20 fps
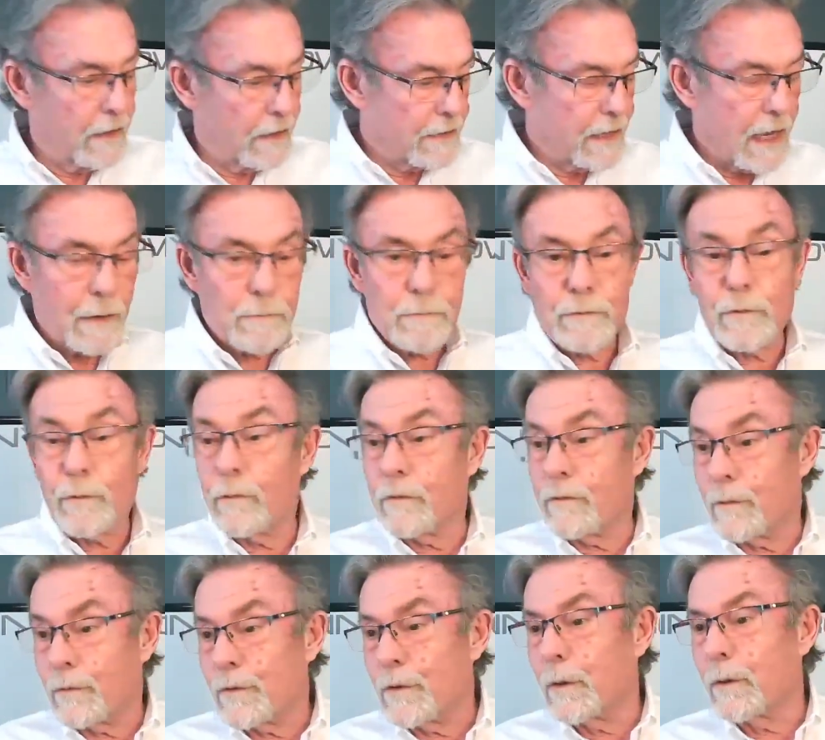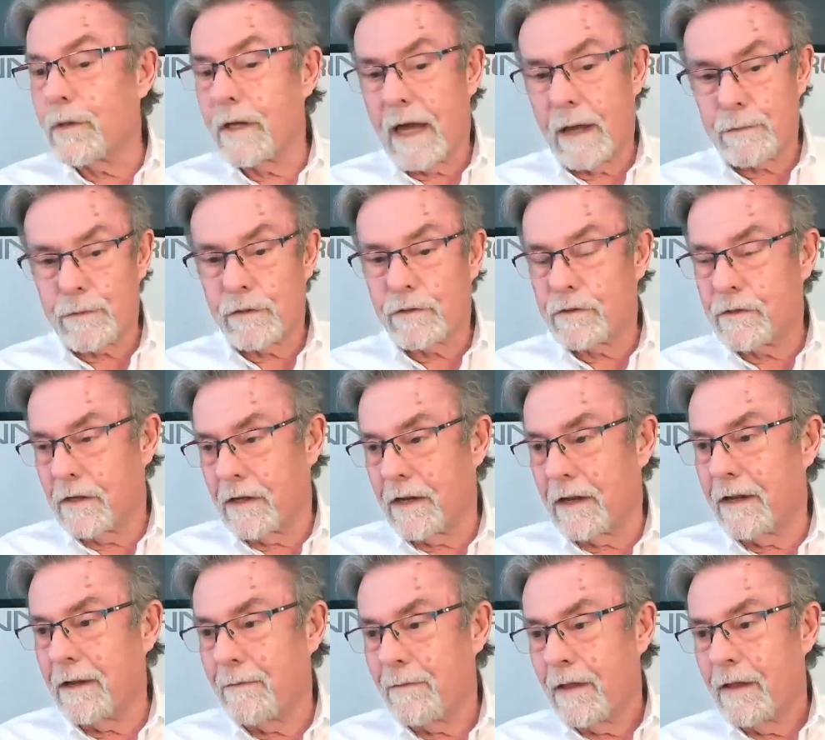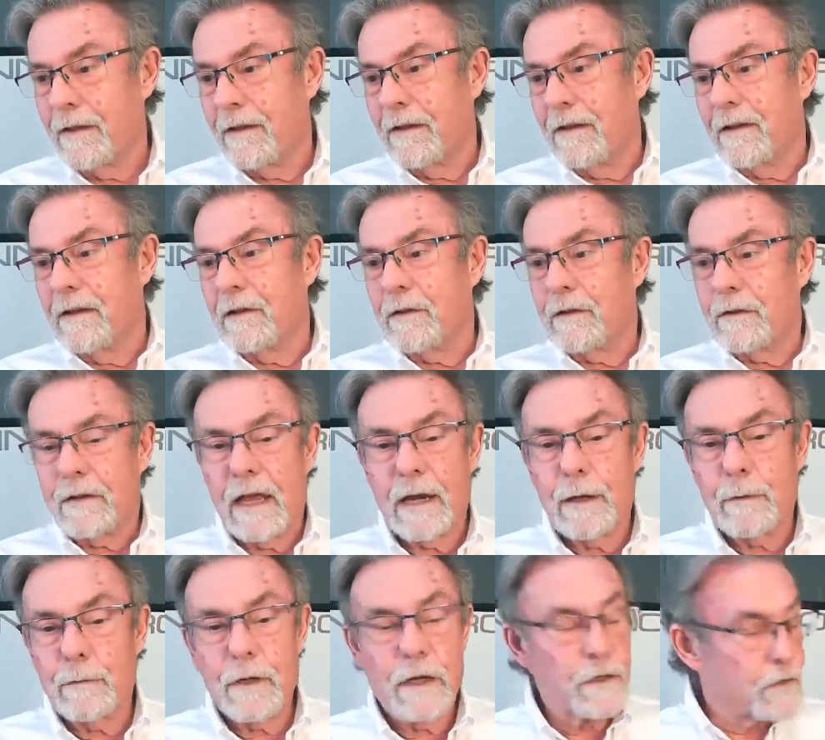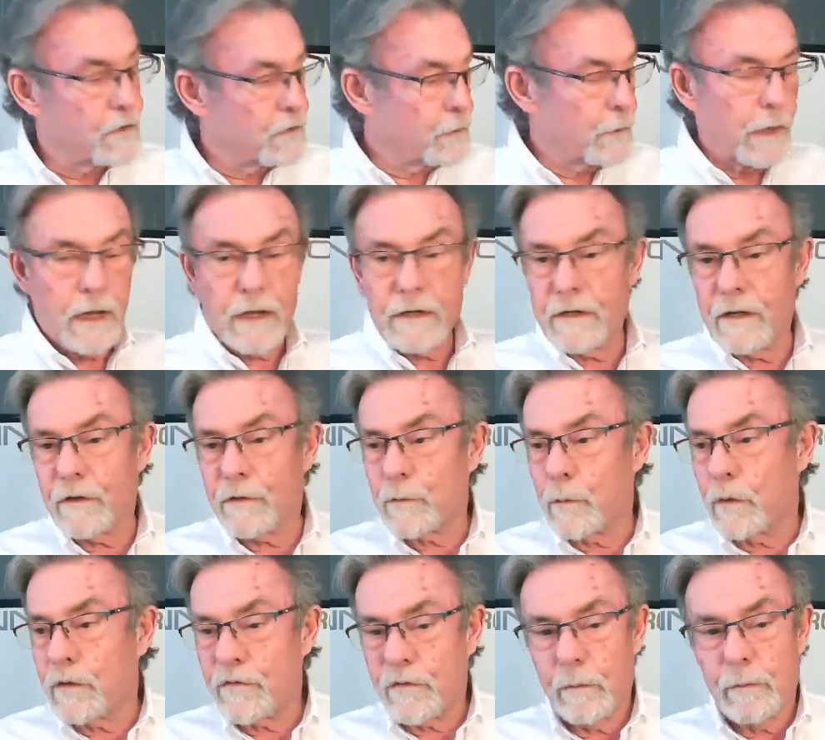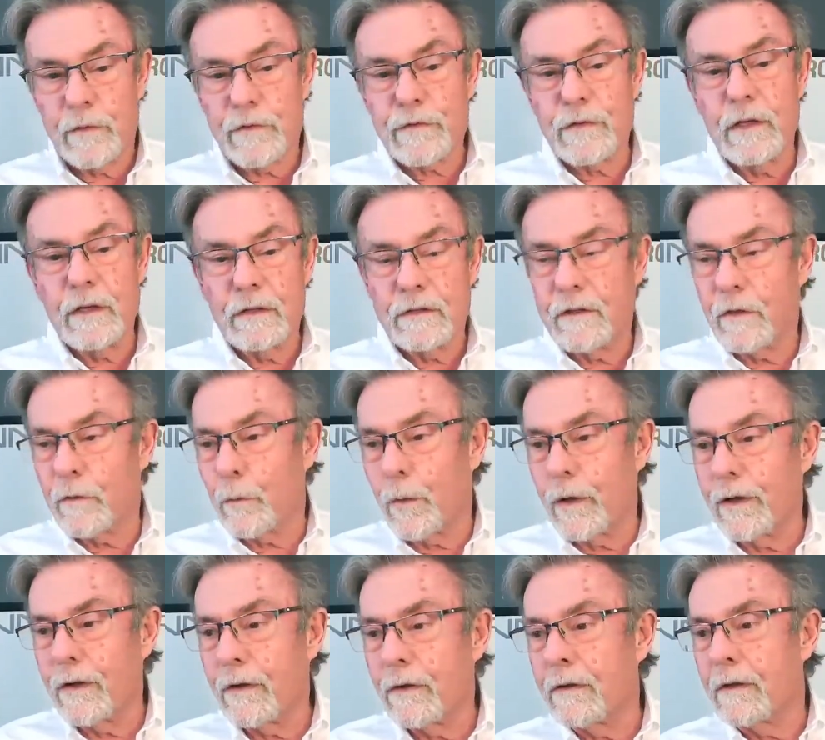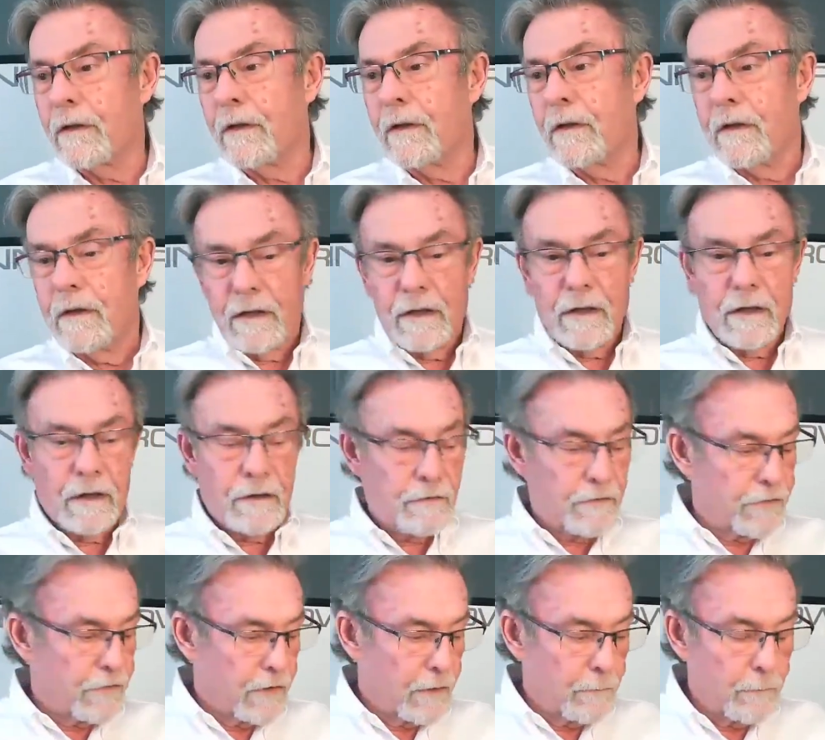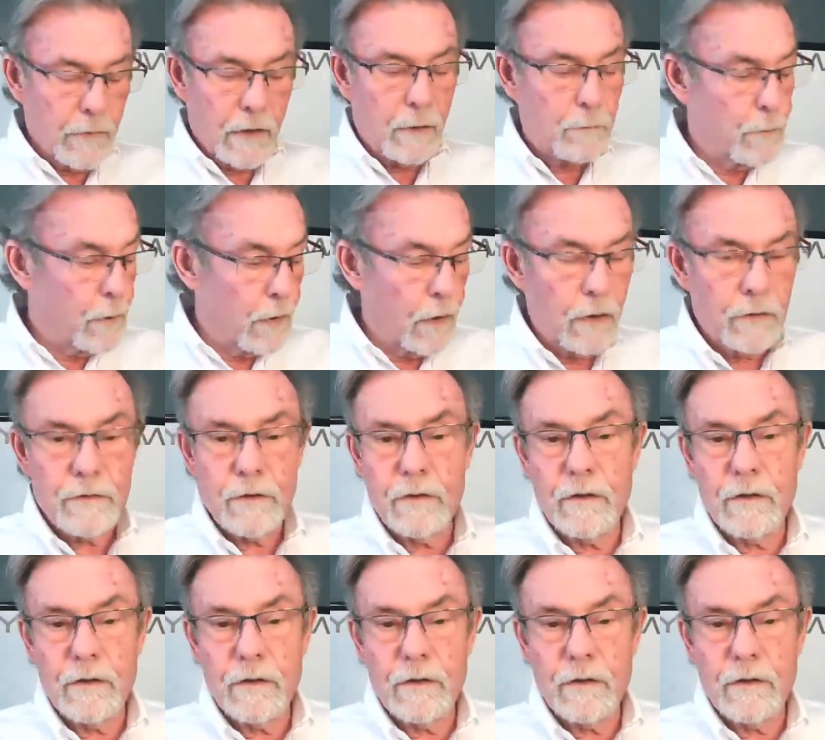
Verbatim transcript: adapt two adaptions today adaptations. We had to switch from the seat to the wheel and from uh, Paul